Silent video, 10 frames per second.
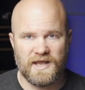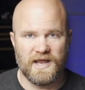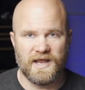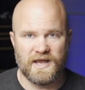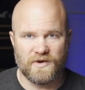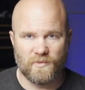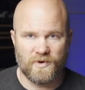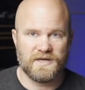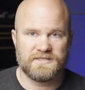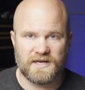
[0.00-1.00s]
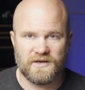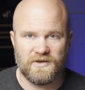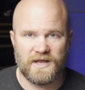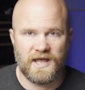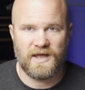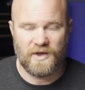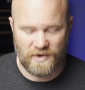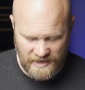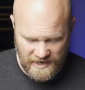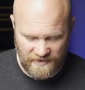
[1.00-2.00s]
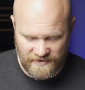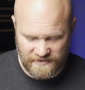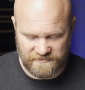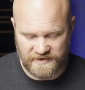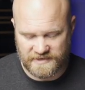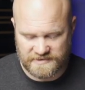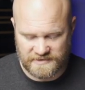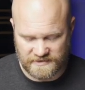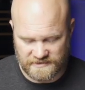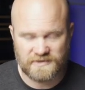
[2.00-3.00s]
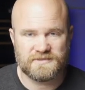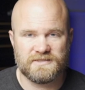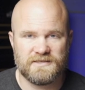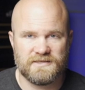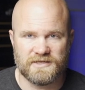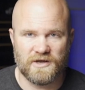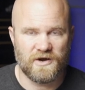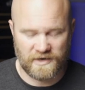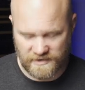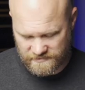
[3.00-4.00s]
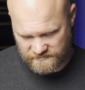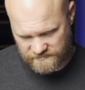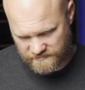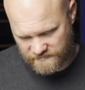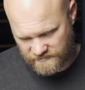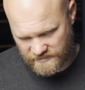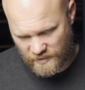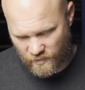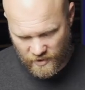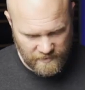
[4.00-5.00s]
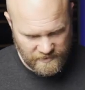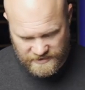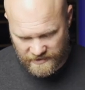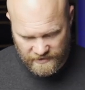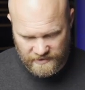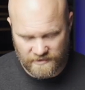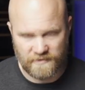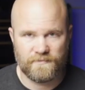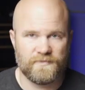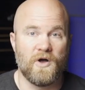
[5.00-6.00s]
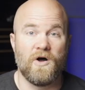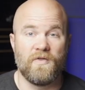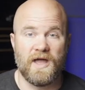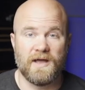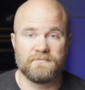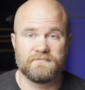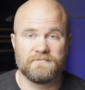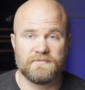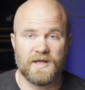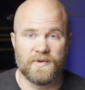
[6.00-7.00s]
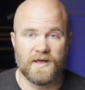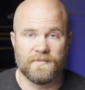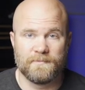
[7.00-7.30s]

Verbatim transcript: And we're gonna take a look at how that affects the tungsten, the arc, the work material, all that coming up.